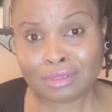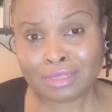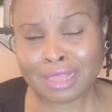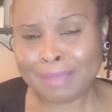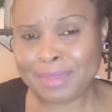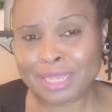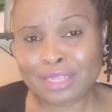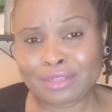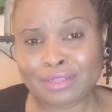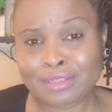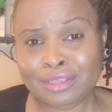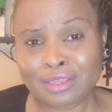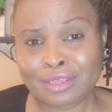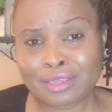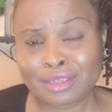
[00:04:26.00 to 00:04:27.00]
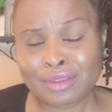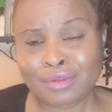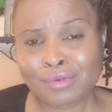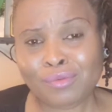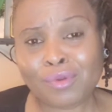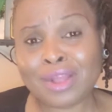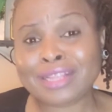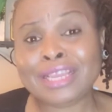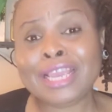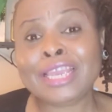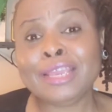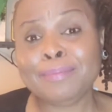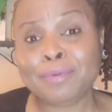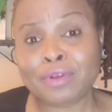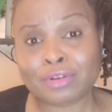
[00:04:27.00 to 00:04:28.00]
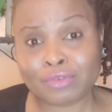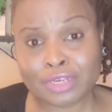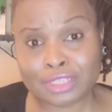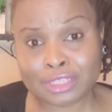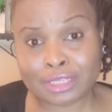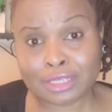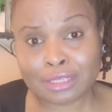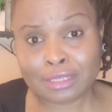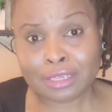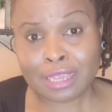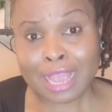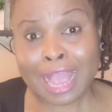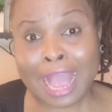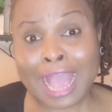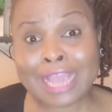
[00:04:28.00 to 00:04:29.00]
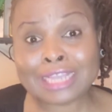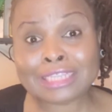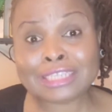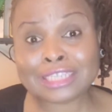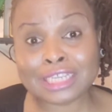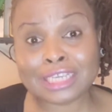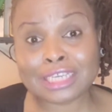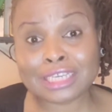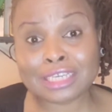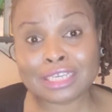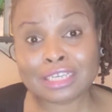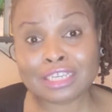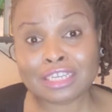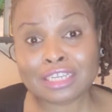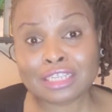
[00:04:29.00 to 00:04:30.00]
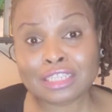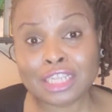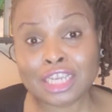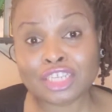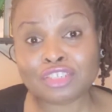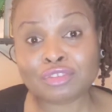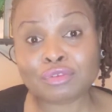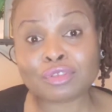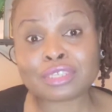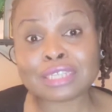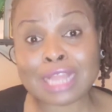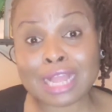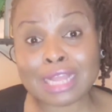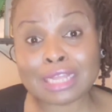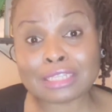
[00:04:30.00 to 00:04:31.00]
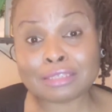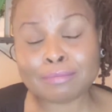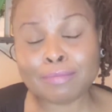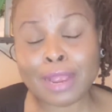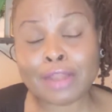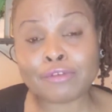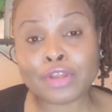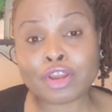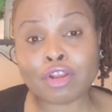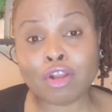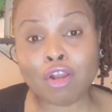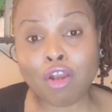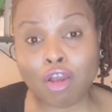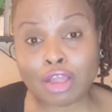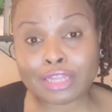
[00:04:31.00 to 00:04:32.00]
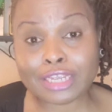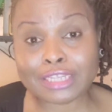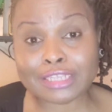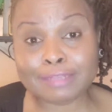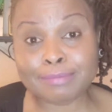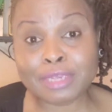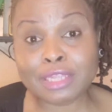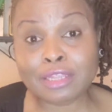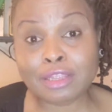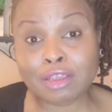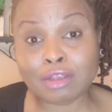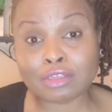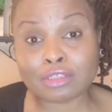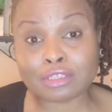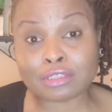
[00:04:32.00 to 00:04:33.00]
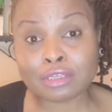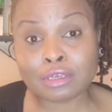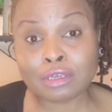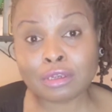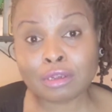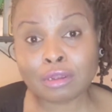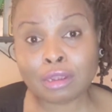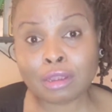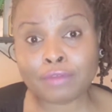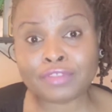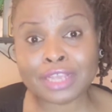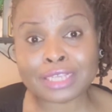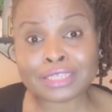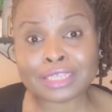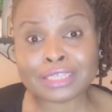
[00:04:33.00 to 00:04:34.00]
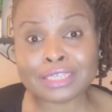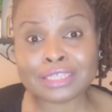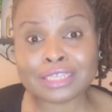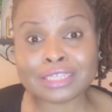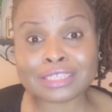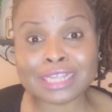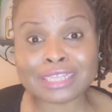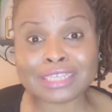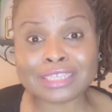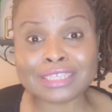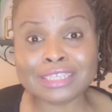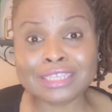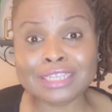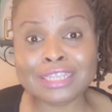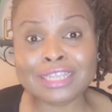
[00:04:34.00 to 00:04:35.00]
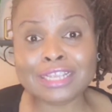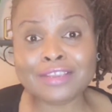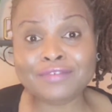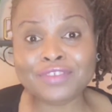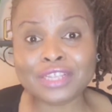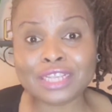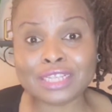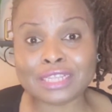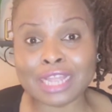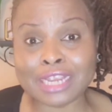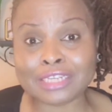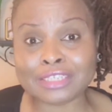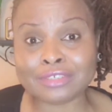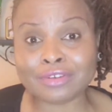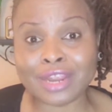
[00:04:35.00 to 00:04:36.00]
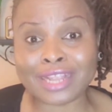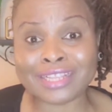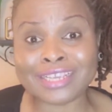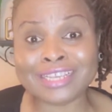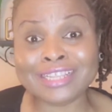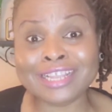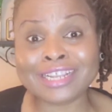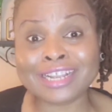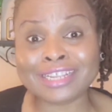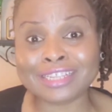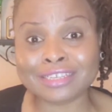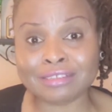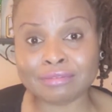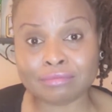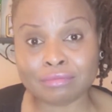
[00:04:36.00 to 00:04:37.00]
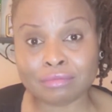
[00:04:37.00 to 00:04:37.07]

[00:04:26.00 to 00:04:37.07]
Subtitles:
I mean, what a hypocrisy. I think they should start by recalling millions of their citizens that is living in Nigeria illegally.